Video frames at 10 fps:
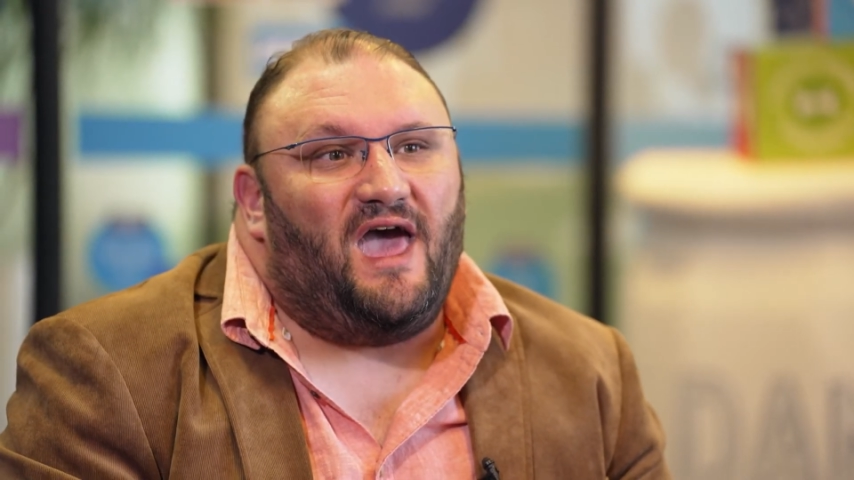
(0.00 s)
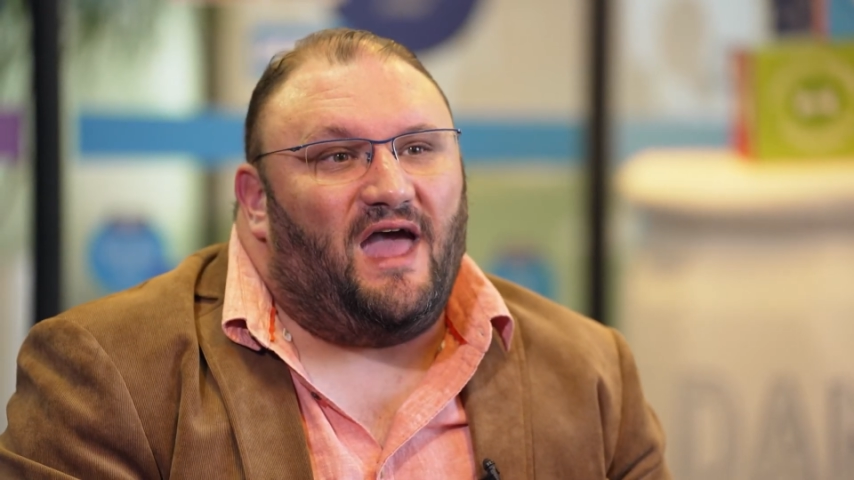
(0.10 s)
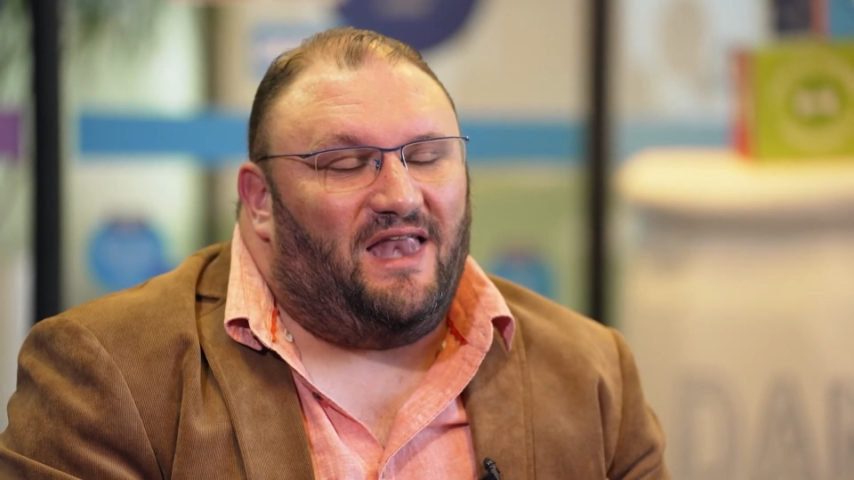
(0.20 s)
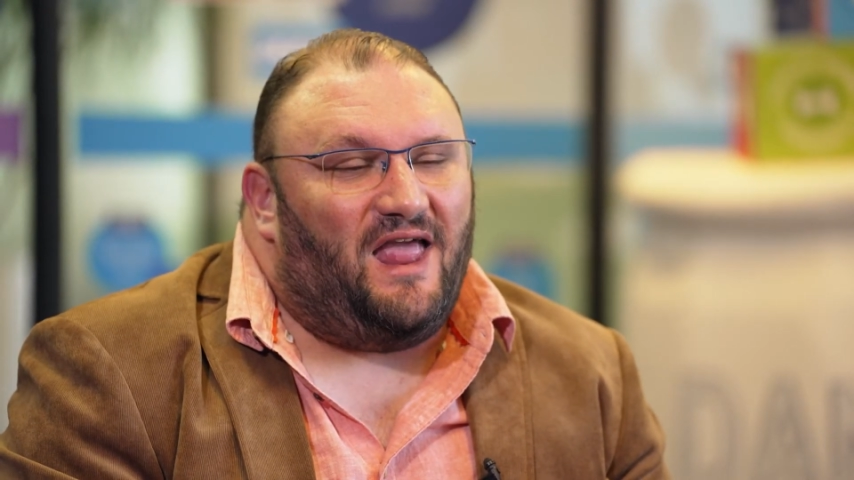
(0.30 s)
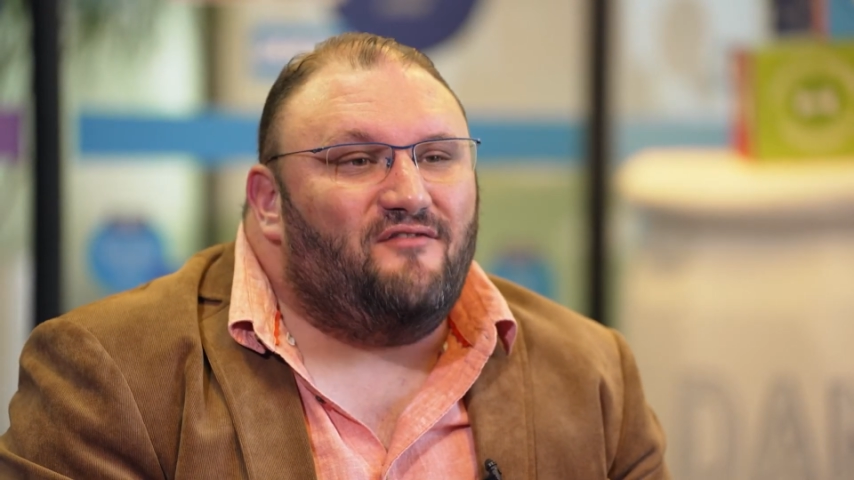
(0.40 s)

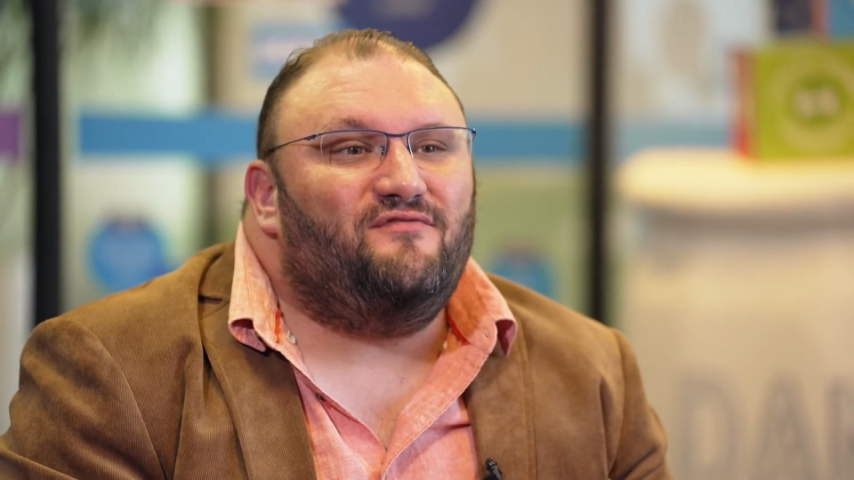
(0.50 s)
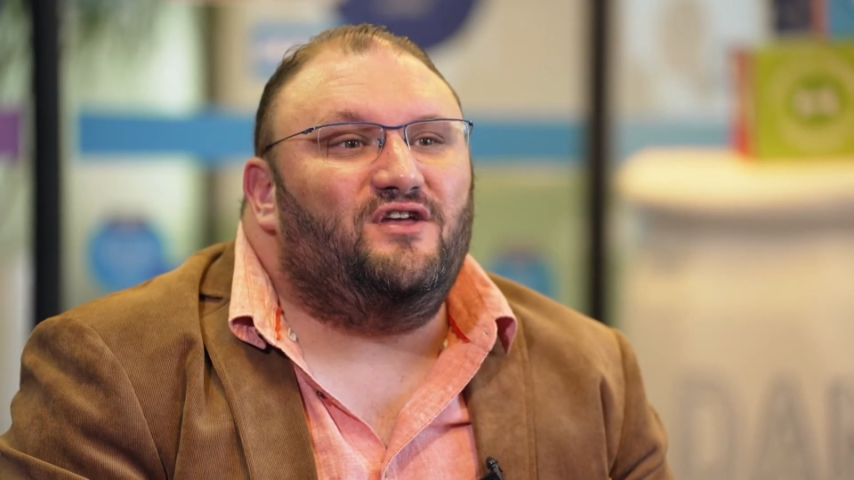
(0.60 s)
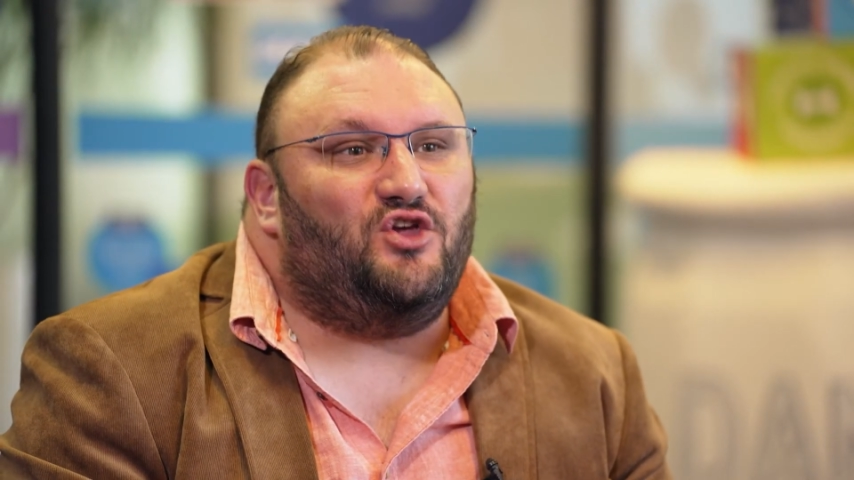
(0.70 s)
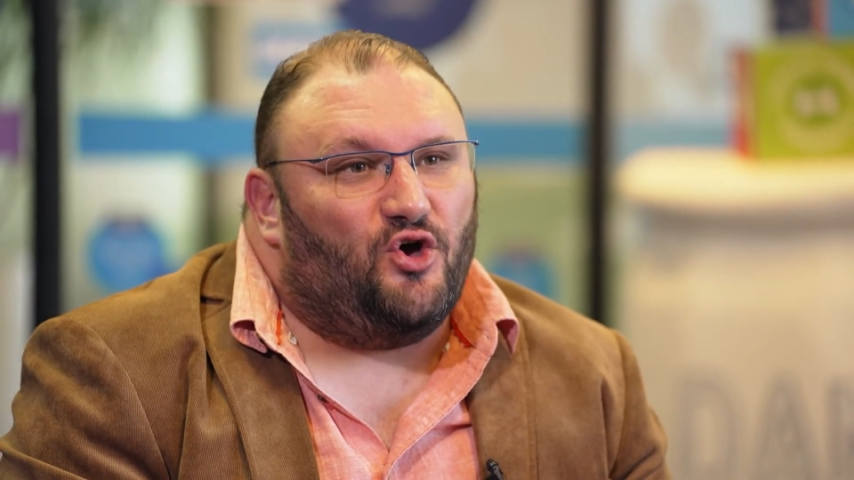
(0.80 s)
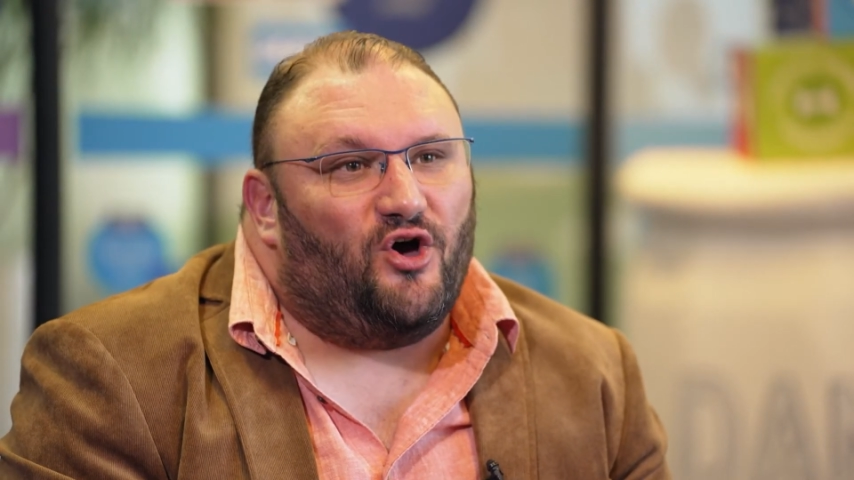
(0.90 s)
And
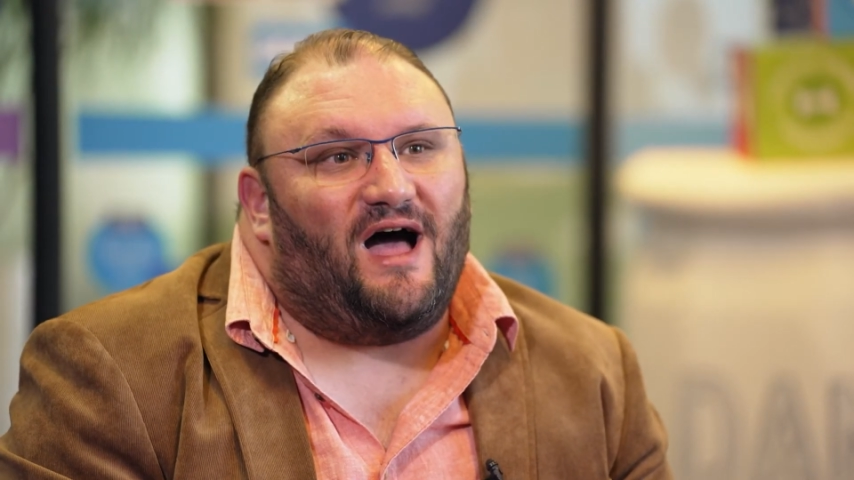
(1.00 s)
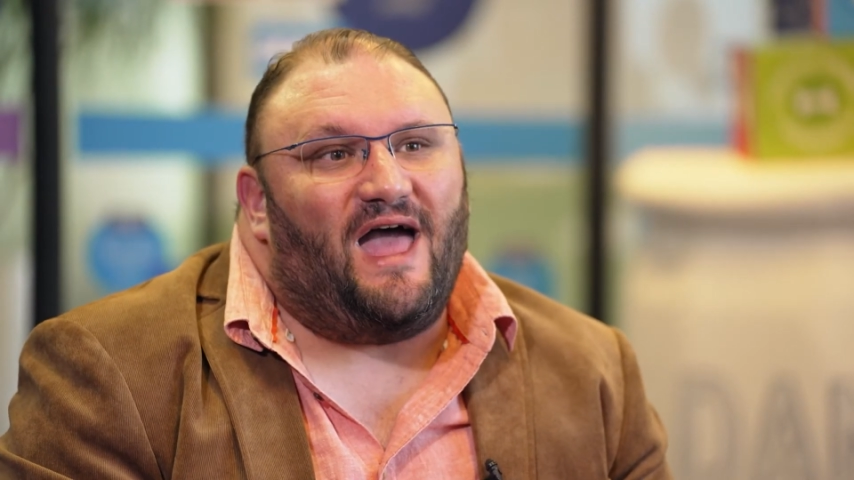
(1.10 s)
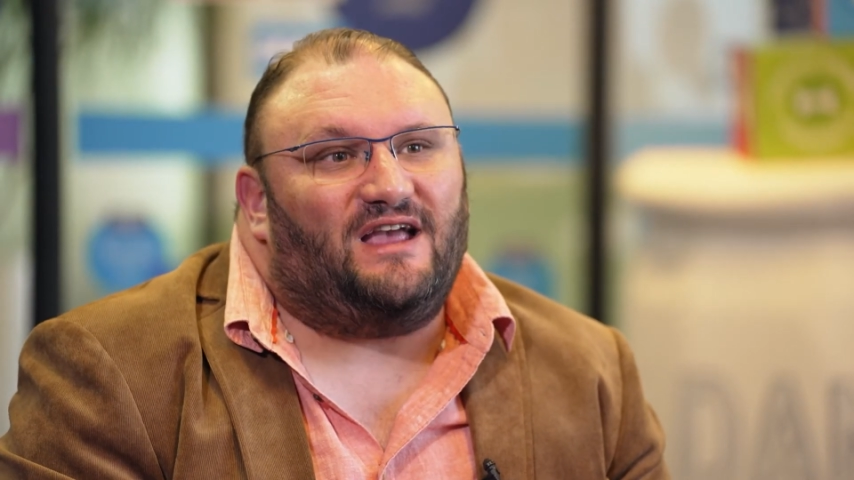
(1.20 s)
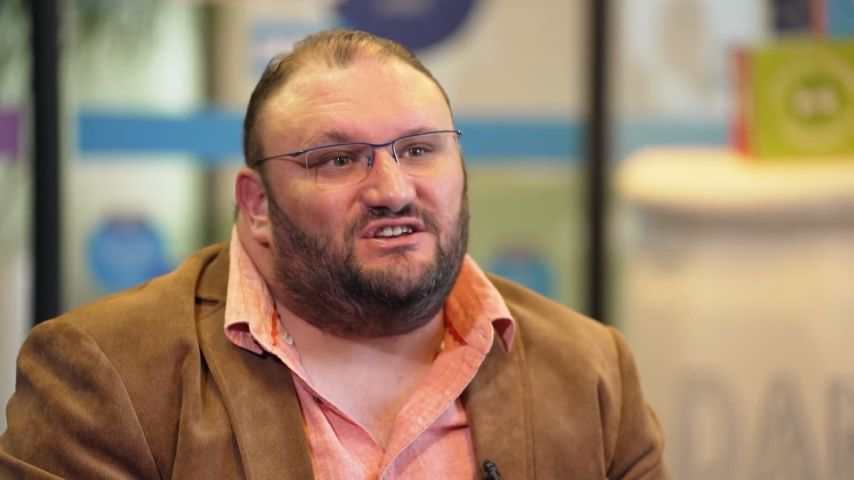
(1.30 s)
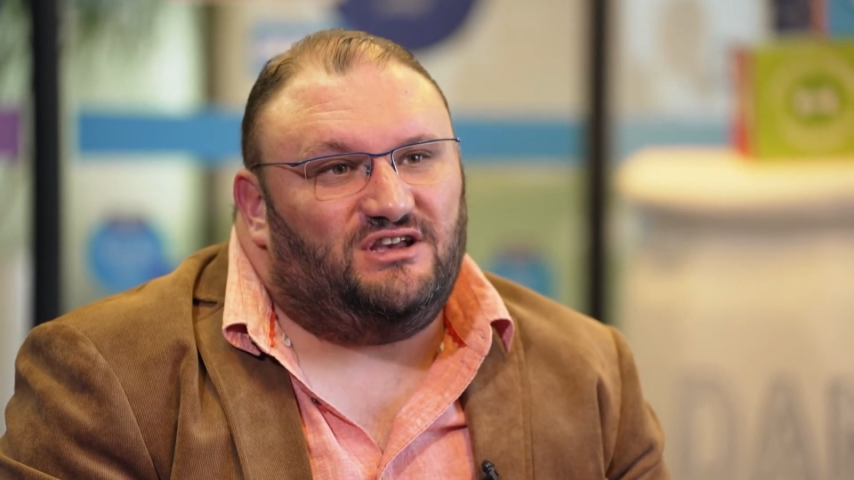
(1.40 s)
every year I
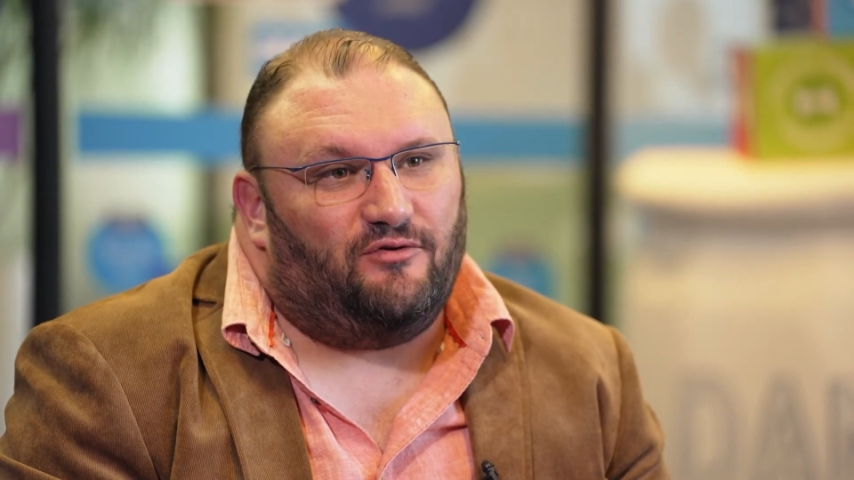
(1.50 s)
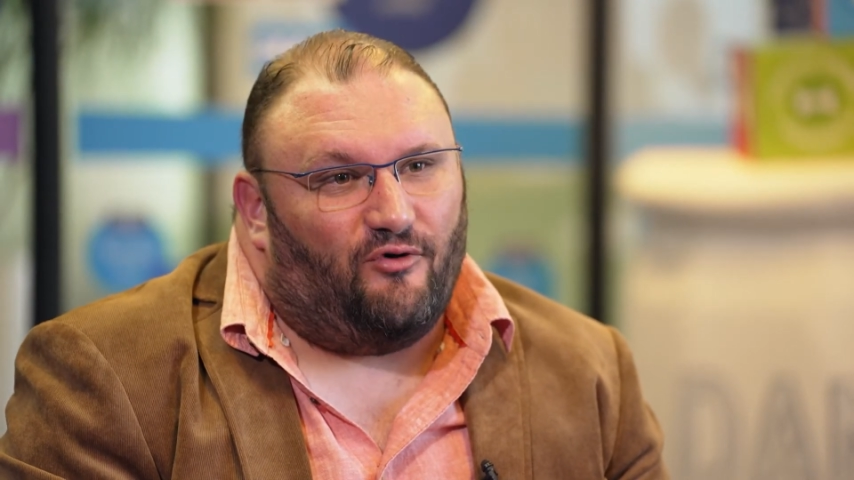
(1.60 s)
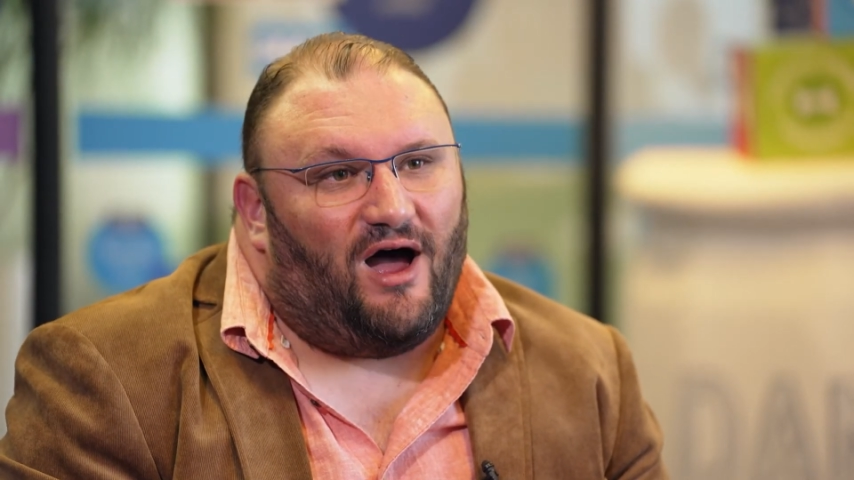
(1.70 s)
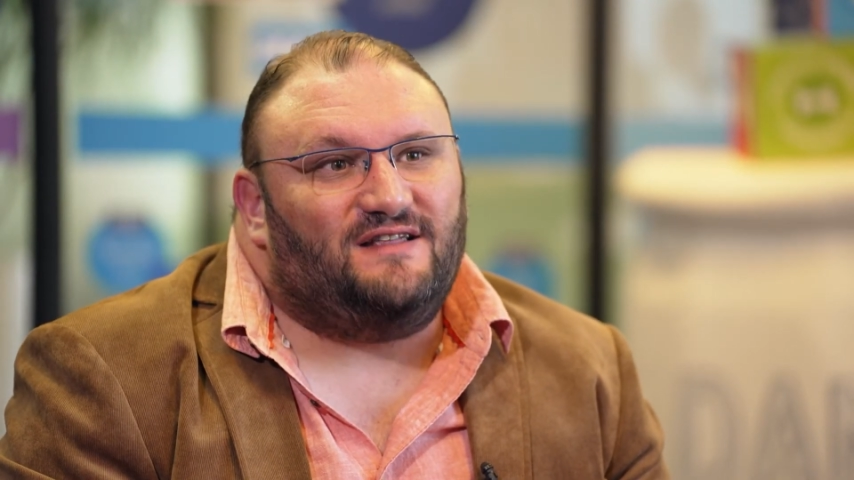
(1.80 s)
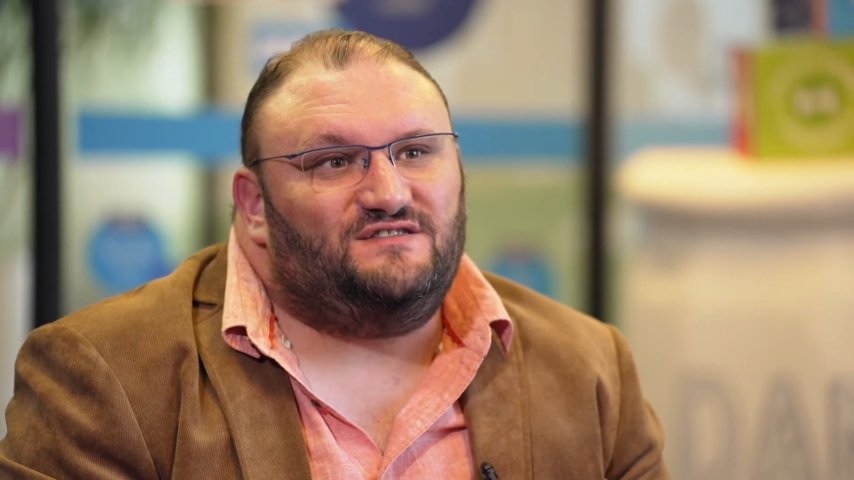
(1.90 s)
actually
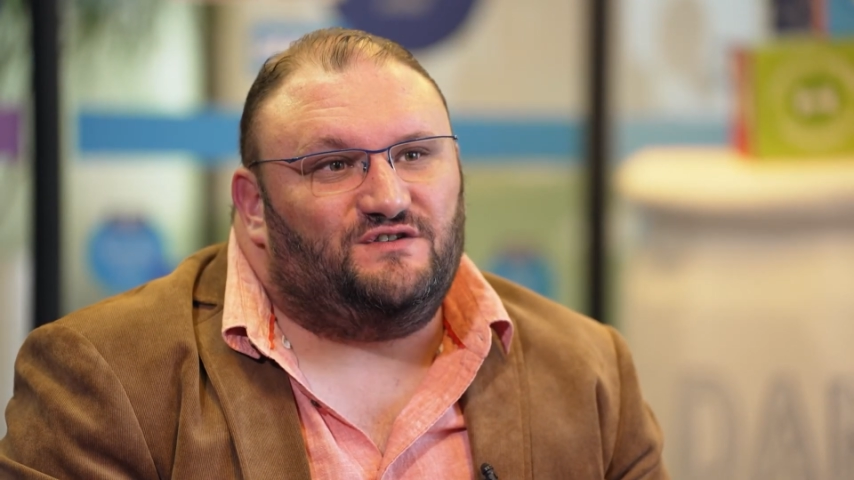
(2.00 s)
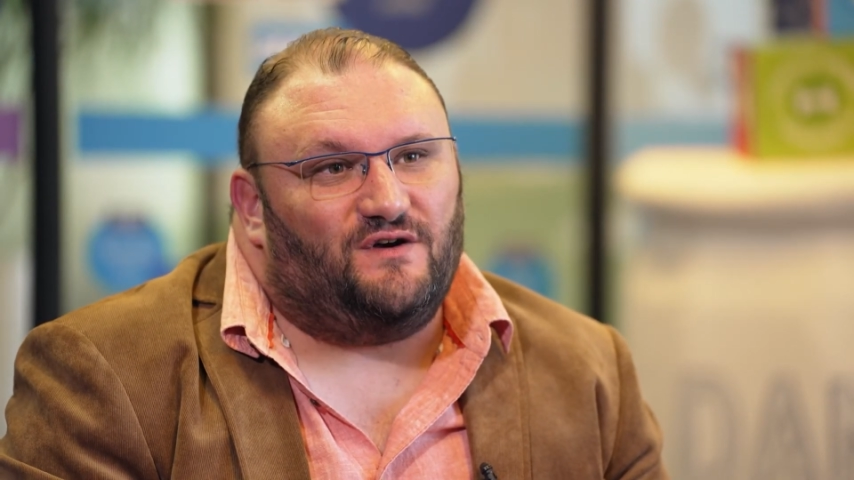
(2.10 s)
write